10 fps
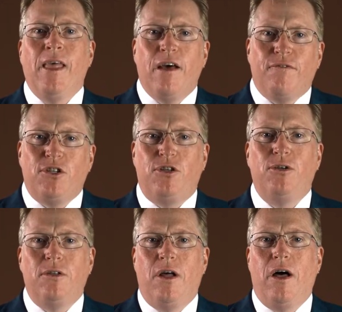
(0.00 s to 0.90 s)
And for
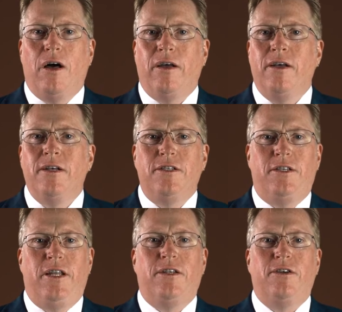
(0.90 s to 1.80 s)
too long,
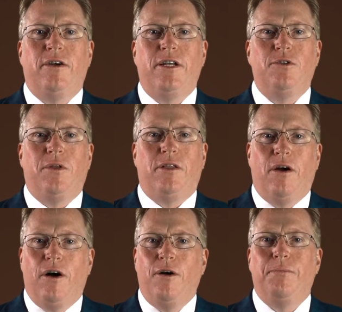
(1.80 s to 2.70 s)
city attorneys with their
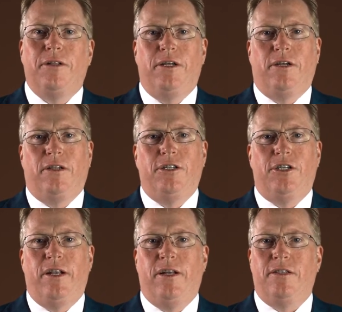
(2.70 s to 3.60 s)
own political
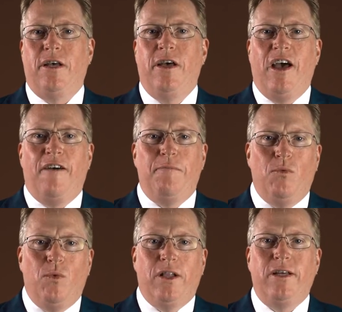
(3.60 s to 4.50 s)
agendas have
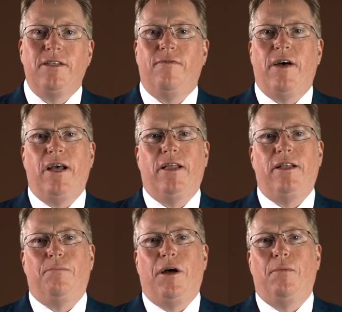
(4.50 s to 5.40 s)
been willing to violate
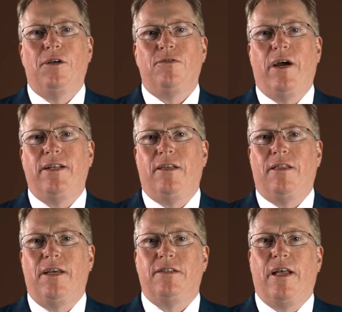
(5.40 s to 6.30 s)
the public's right to
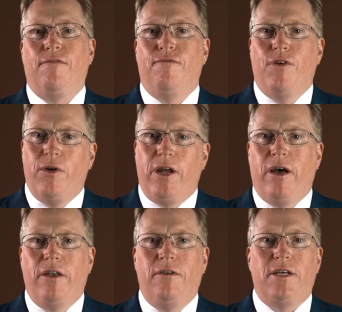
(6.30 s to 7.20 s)
things like voting
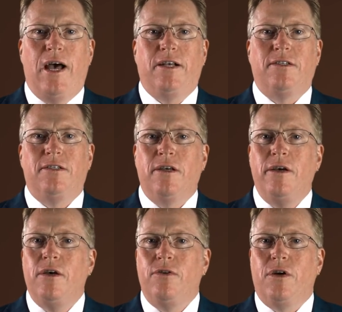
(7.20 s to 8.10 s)
on new taxes,
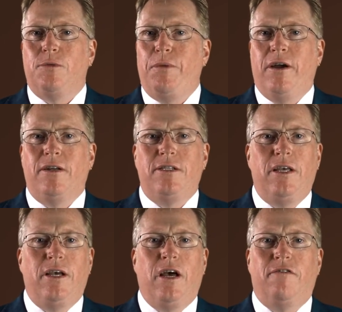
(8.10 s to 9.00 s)
transparency
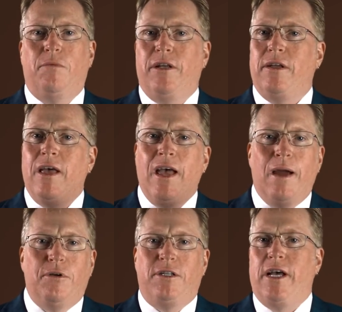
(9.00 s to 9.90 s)
in government, and
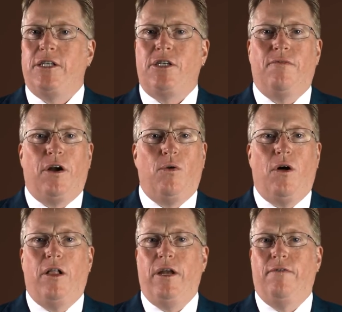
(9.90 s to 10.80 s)
protection of our
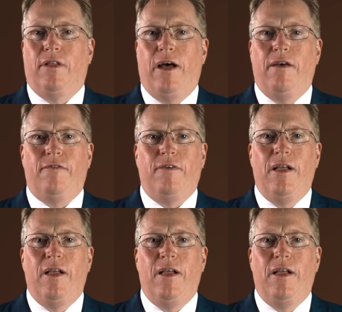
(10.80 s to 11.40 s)
quality of life.